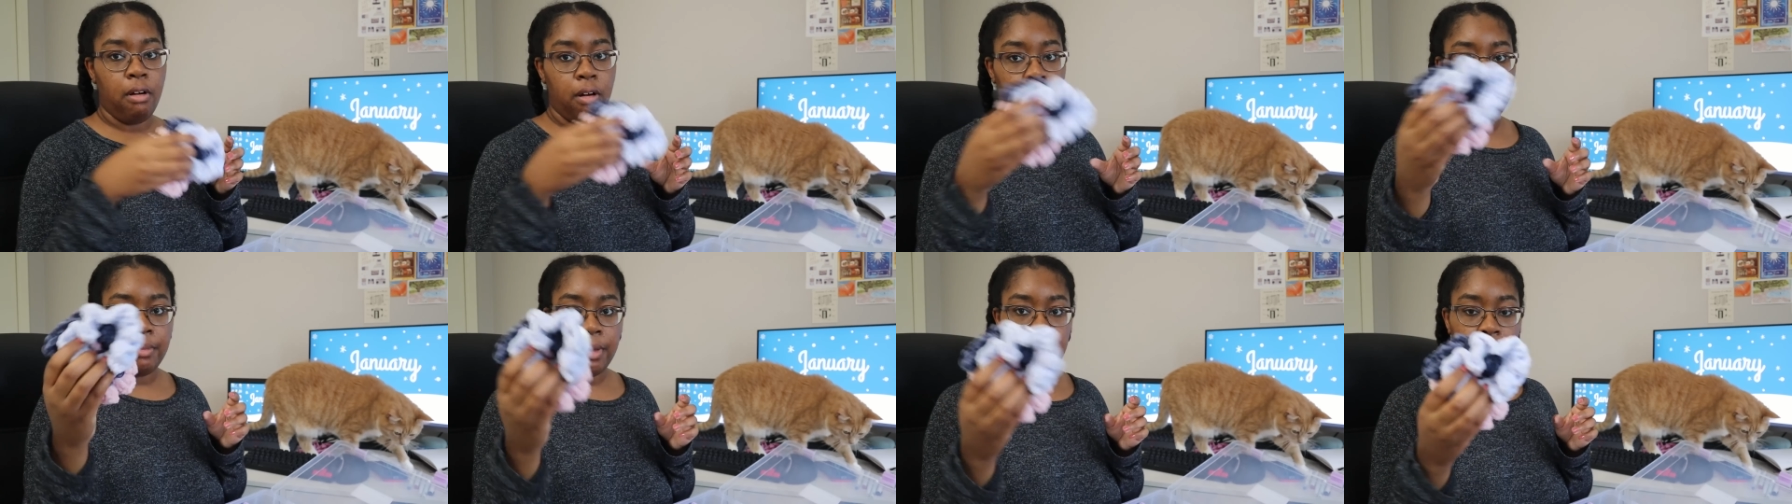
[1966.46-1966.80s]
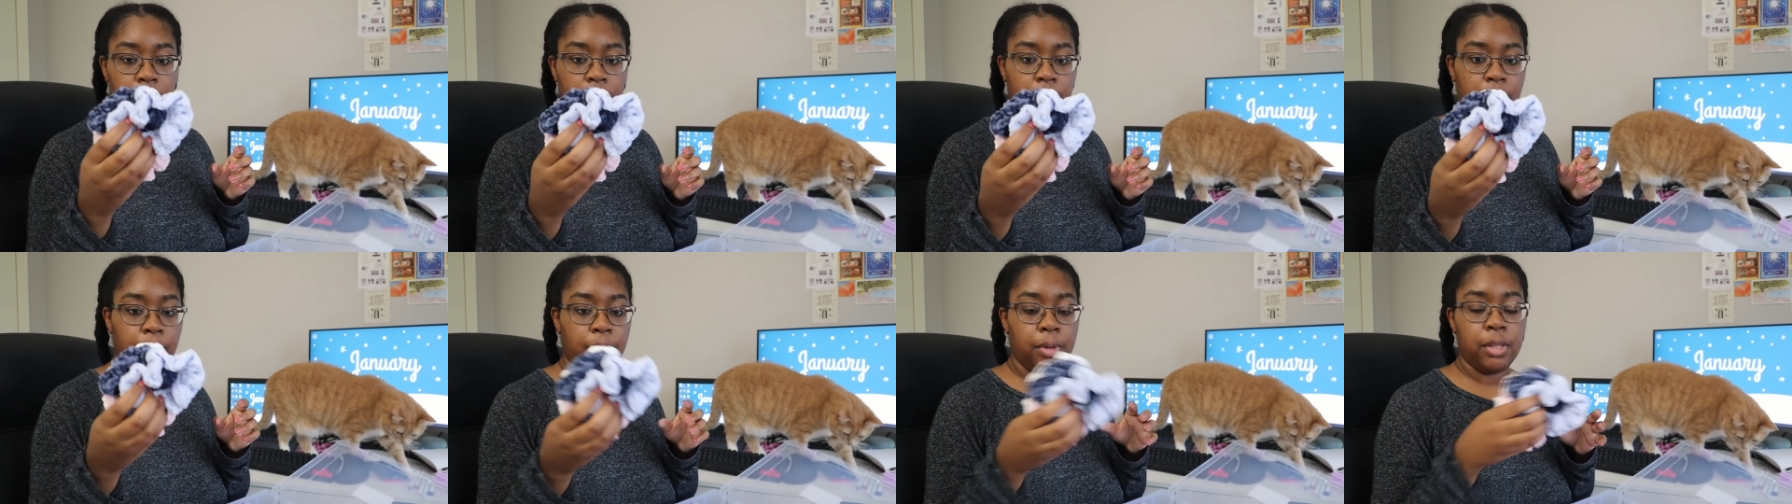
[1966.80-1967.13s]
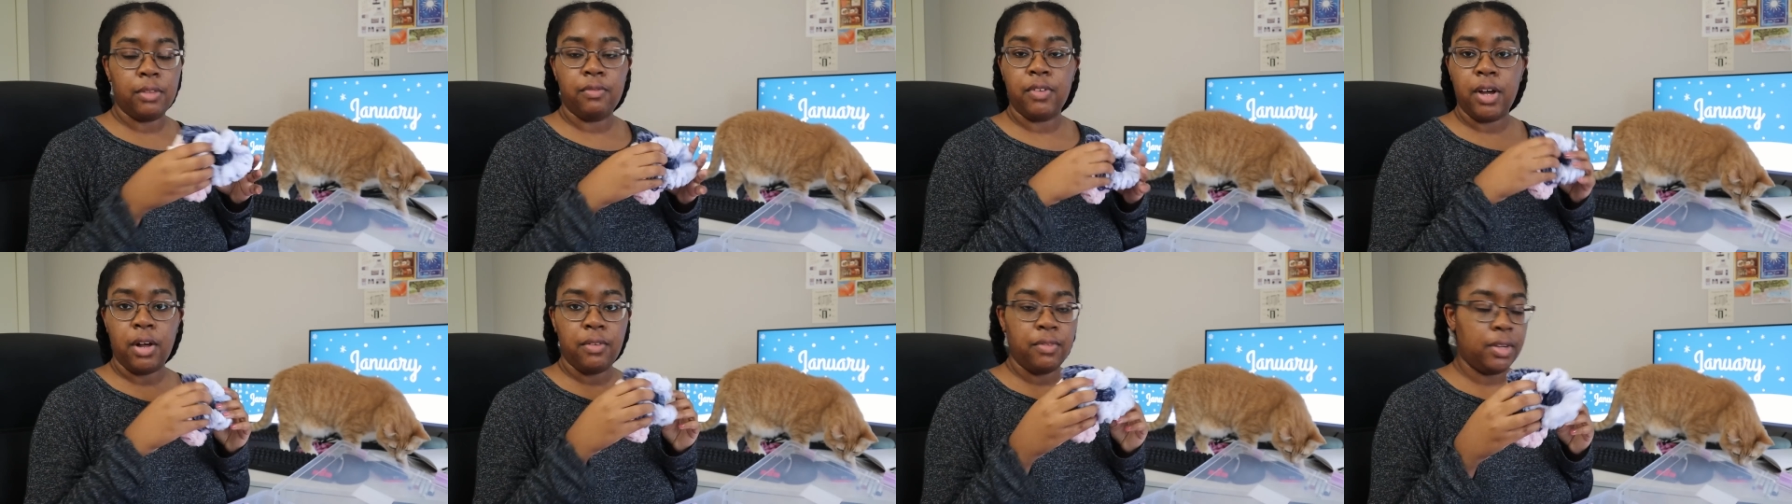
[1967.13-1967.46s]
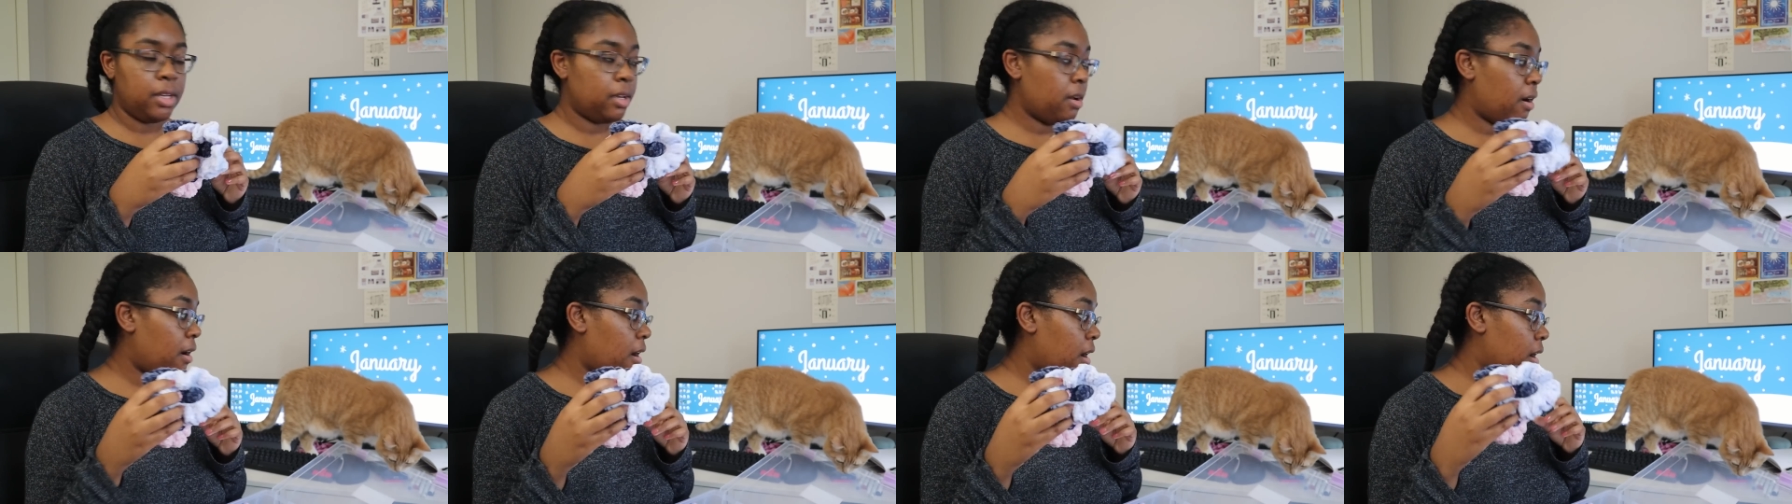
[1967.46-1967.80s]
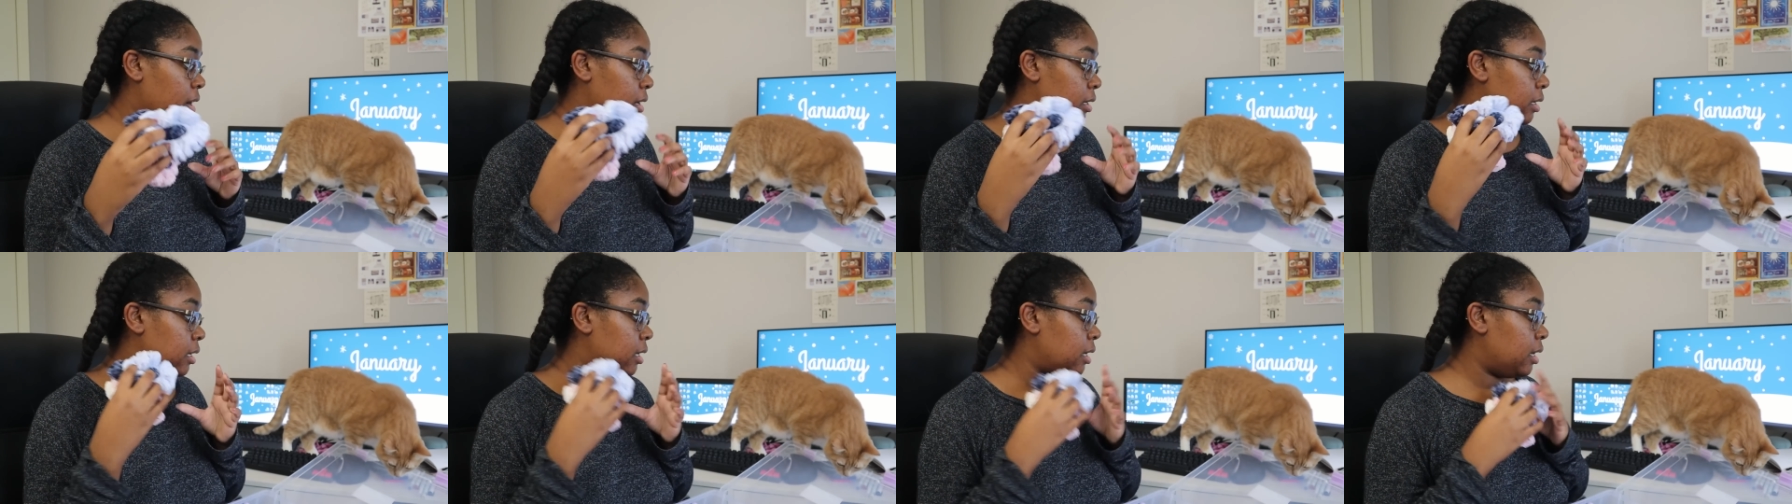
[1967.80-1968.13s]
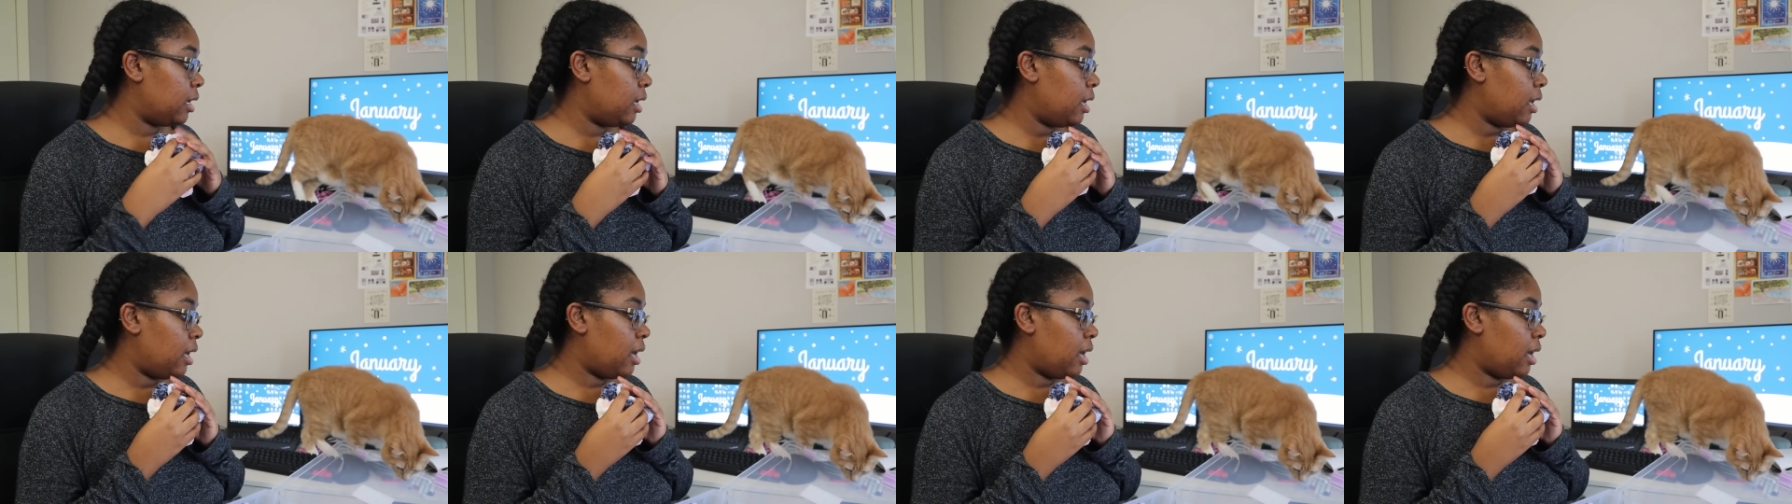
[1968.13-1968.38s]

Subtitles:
all made with velvet yarn.